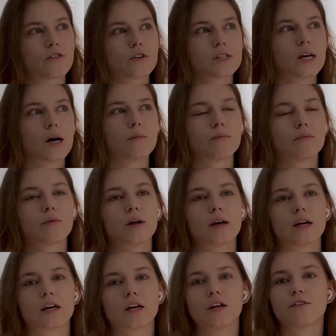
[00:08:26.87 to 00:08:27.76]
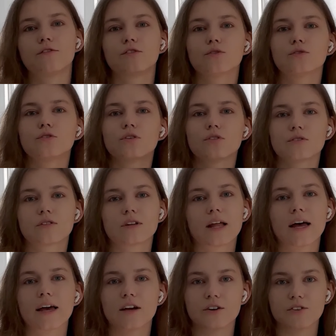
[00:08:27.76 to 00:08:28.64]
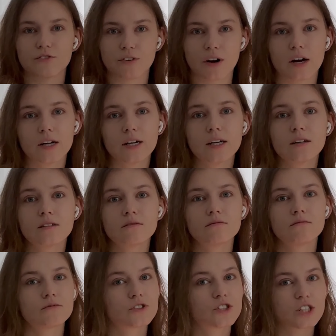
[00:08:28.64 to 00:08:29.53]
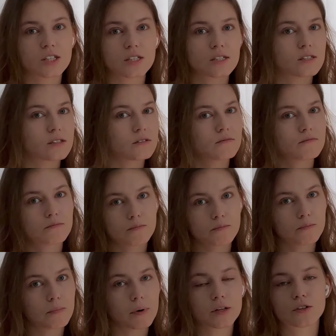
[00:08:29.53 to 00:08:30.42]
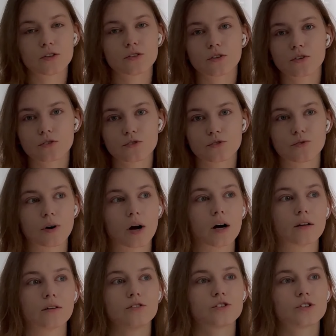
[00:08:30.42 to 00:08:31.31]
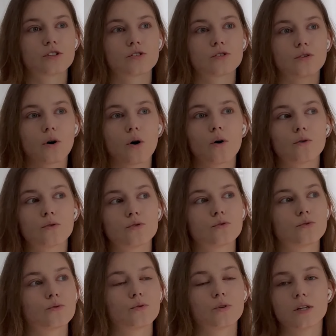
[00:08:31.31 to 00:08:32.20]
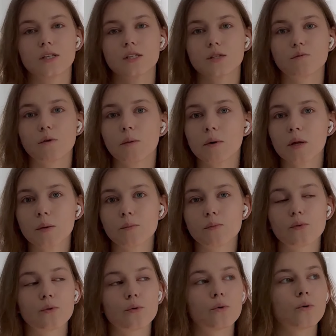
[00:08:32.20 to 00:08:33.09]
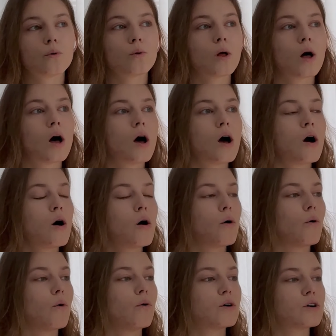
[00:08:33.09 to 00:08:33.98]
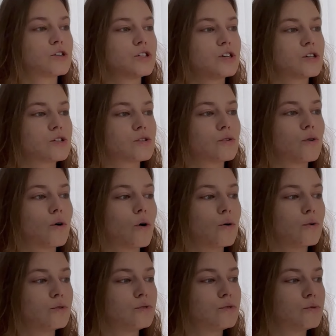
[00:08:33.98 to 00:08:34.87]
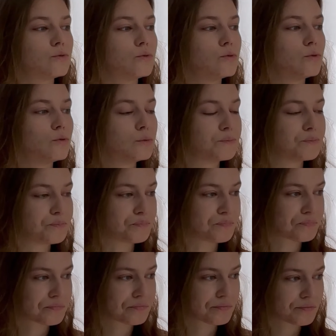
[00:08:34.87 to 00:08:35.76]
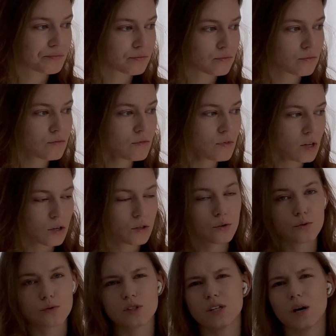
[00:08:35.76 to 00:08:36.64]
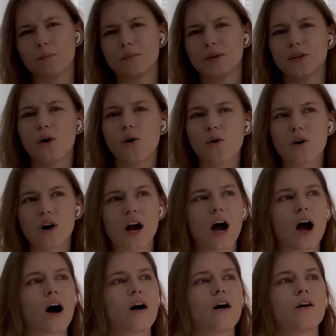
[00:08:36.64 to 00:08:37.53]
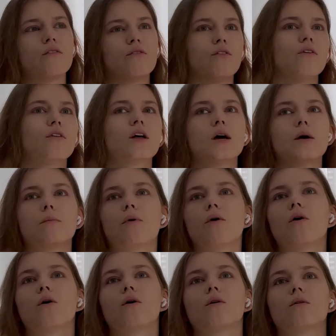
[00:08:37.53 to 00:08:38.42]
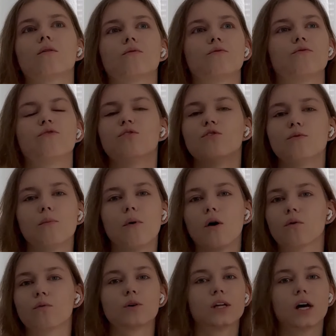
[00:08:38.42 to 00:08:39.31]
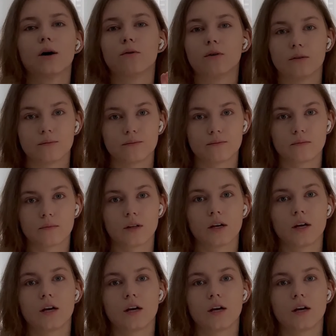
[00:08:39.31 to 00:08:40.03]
For example, like if you don't like running, just better not to run. Just go to the swimming pool or just go to um, do some yoga, volleyball, football, whatever.